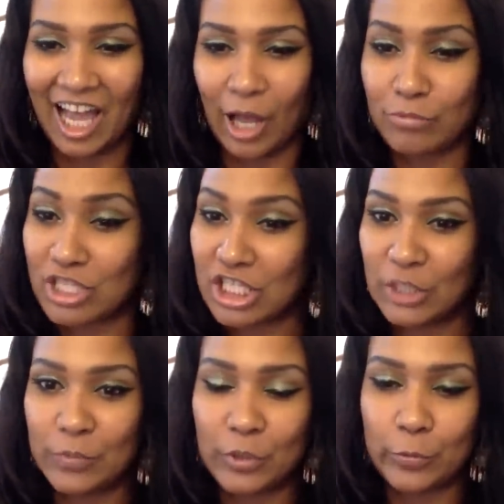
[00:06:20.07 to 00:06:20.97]
I'm just
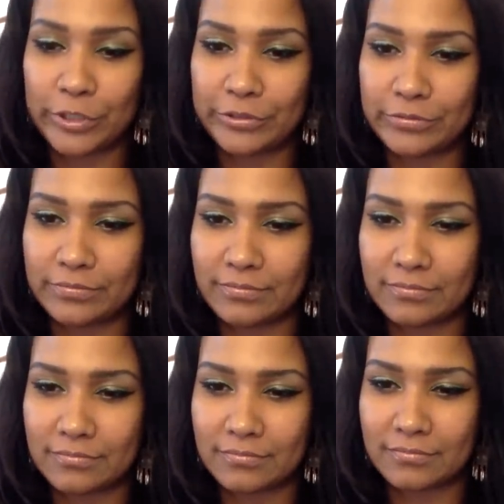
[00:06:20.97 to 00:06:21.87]
keeping it real
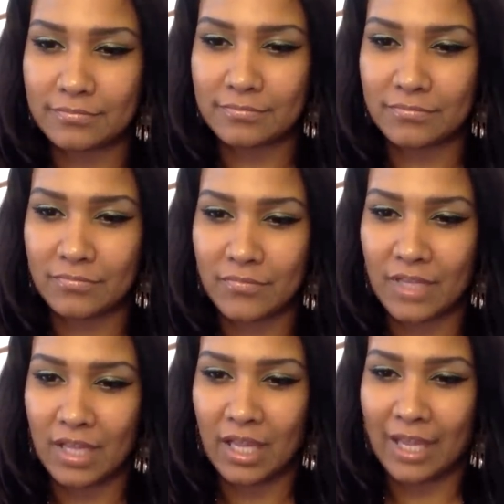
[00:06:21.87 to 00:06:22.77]

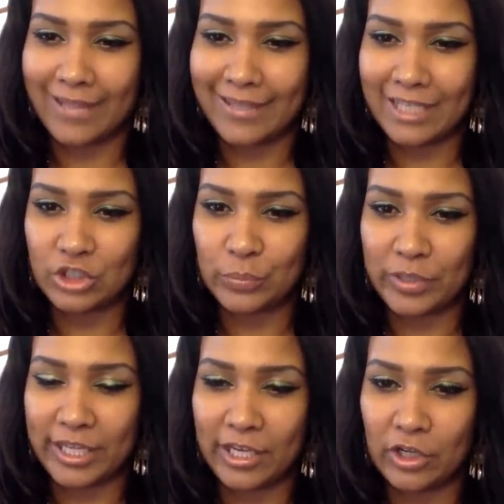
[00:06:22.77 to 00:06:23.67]
unless you
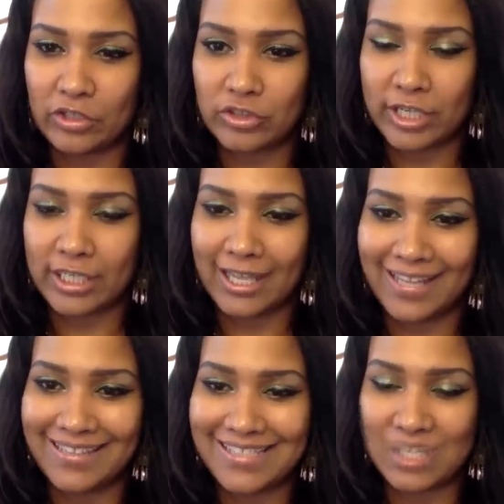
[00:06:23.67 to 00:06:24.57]
plan on trying to
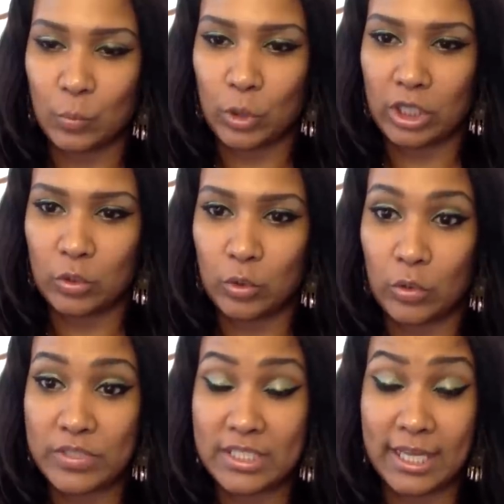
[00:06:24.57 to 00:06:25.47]
date someone who
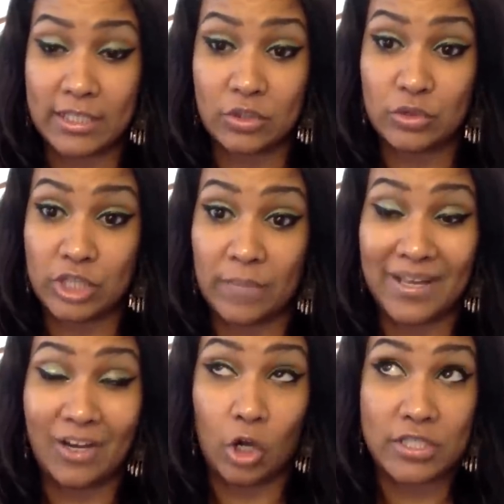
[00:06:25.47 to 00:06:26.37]
owns a tattoo shop
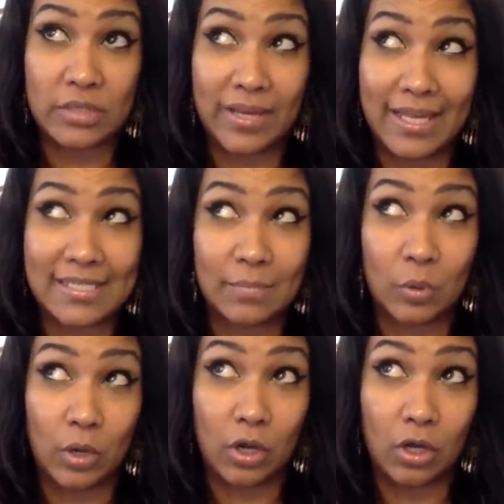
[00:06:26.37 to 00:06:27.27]
and also has a
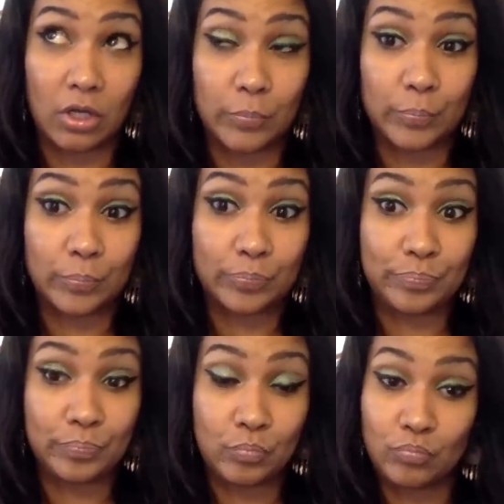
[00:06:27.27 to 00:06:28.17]
mohawk.
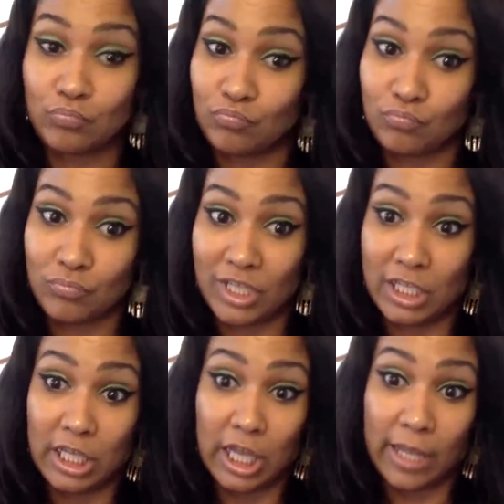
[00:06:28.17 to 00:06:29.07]
And
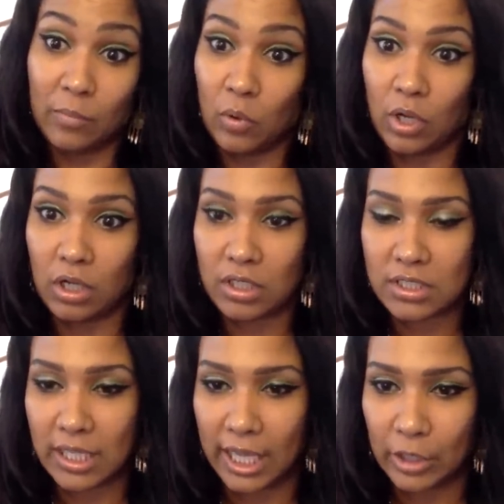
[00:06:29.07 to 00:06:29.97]
they like
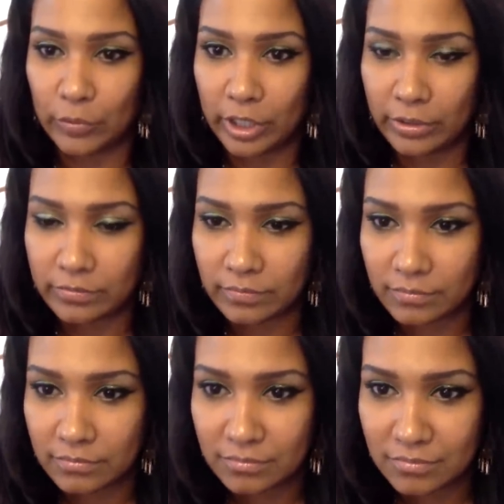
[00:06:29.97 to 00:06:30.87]
mohawks. I don't know.
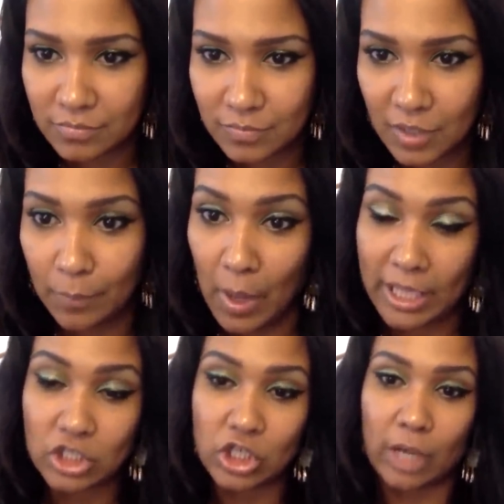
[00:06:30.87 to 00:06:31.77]
A
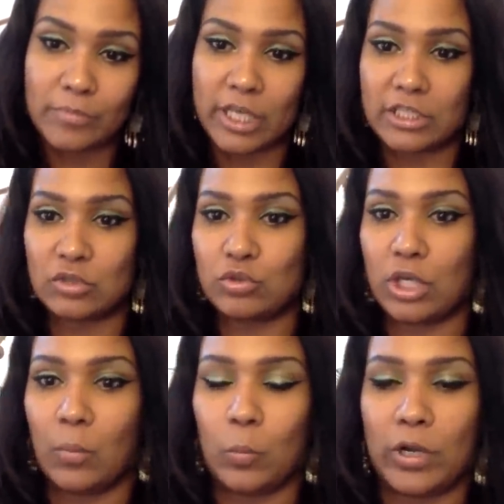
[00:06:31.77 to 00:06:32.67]
bike shop, tattoo
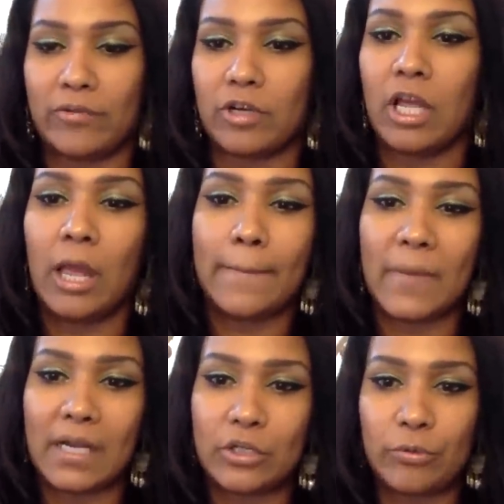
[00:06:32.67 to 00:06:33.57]
shop, whatever.
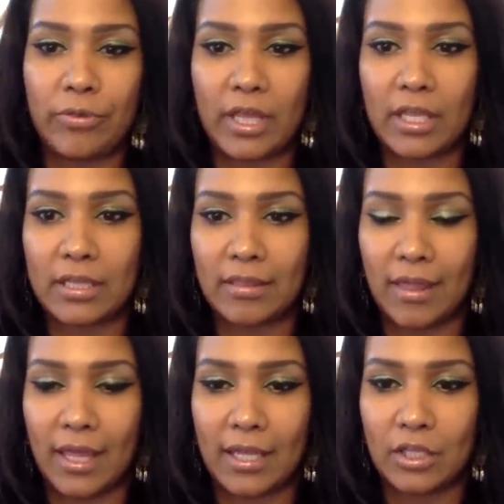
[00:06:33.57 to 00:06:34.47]
But I do think
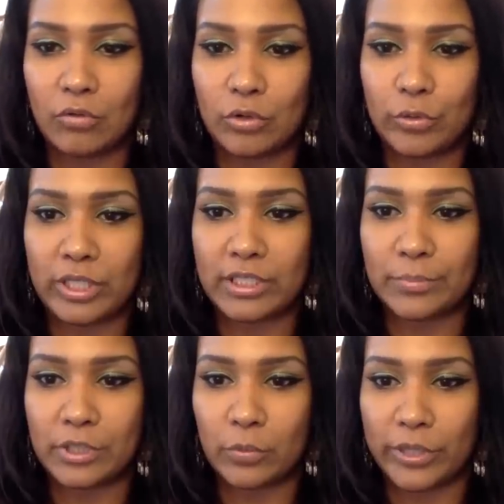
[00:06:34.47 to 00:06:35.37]
that you do need to
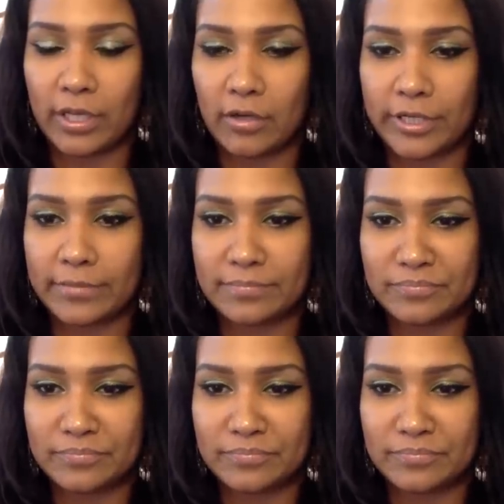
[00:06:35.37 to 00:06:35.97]
put a wig on it.